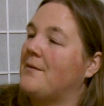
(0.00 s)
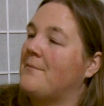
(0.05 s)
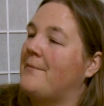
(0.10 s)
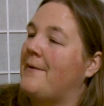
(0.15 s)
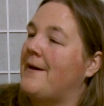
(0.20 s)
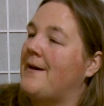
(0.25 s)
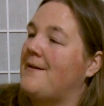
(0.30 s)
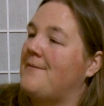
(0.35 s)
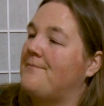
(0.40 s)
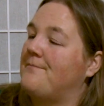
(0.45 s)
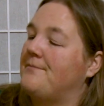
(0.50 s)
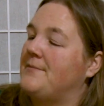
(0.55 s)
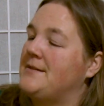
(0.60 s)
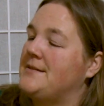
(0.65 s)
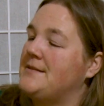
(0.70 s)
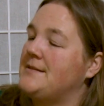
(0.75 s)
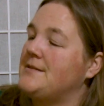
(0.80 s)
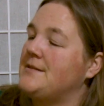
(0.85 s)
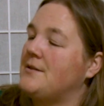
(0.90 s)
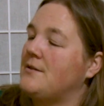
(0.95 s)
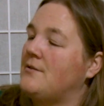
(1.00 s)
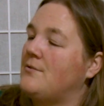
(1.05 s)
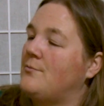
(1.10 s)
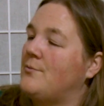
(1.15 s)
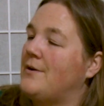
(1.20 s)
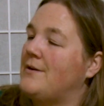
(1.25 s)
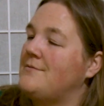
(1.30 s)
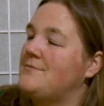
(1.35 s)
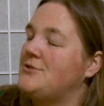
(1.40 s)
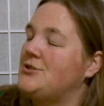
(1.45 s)
But this is a good
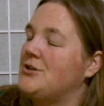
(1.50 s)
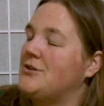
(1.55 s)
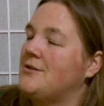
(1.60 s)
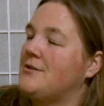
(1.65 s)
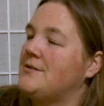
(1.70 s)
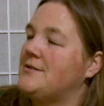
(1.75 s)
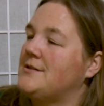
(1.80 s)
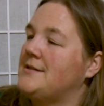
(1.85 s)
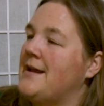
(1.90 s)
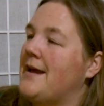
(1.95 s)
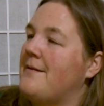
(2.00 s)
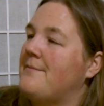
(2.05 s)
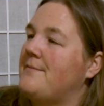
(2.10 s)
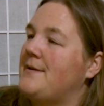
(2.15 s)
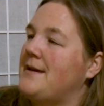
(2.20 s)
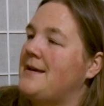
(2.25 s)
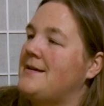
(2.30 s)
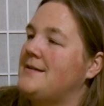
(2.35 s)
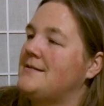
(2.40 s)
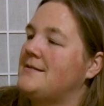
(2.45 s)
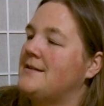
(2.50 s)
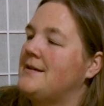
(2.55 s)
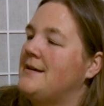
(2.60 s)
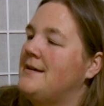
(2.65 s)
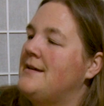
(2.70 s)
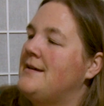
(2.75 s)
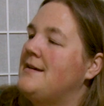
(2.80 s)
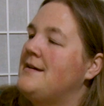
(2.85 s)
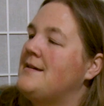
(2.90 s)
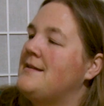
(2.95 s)
one, sugar snap peas.
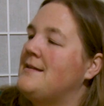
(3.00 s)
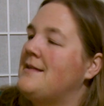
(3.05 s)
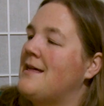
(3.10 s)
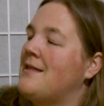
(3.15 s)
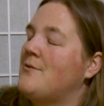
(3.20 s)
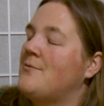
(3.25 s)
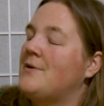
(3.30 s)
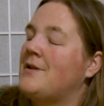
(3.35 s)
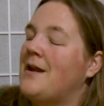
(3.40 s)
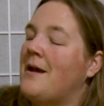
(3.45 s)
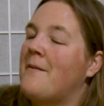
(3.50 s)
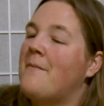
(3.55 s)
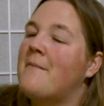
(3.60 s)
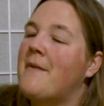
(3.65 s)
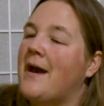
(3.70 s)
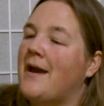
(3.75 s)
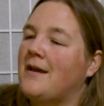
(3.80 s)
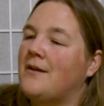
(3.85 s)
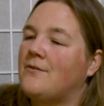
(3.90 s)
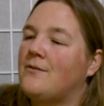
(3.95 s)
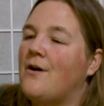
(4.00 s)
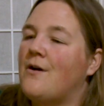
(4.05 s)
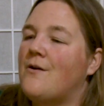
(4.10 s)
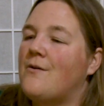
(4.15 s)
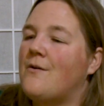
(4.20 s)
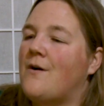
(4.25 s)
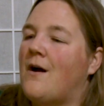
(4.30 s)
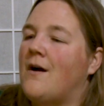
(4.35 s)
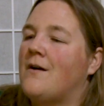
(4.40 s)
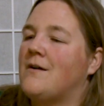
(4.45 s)
The other one I might
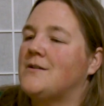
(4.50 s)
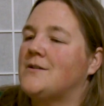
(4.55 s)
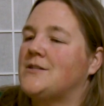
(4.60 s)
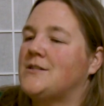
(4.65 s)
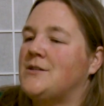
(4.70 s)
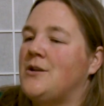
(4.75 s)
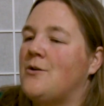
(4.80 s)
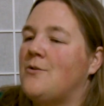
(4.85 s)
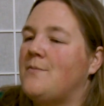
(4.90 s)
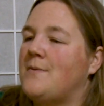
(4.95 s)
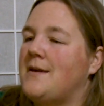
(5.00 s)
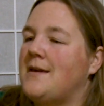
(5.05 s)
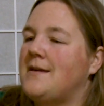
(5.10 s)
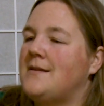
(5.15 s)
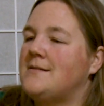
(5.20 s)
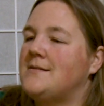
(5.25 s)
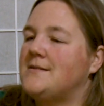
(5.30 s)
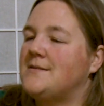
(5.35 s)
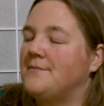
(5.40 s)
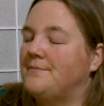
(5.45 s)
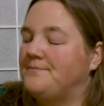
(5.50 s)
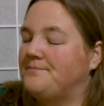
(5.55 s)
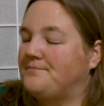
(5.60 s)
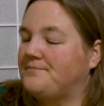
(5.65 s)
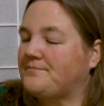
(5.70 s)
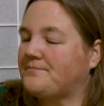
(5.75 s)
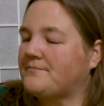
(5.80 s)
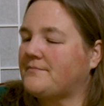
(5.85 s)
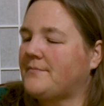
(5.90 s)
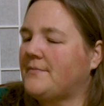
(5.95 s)
grow are snow peas.
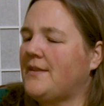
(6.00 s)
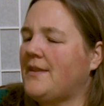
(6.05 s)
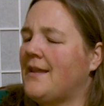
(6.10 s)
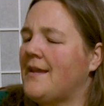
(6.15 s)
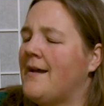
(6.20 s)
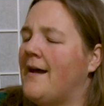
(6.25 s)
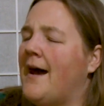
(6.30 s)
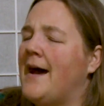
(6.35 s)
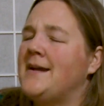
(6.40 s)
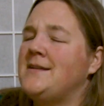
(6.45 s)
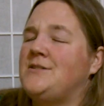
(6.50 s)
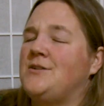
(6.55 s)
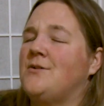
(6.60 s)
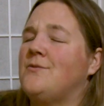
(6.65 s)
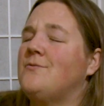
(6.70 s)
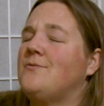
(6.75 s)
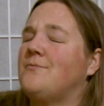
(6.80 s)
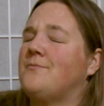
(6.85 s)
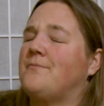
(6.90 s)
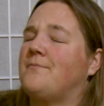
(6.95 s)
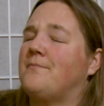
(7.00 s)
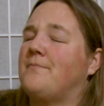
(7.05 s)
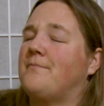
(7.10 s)
I don't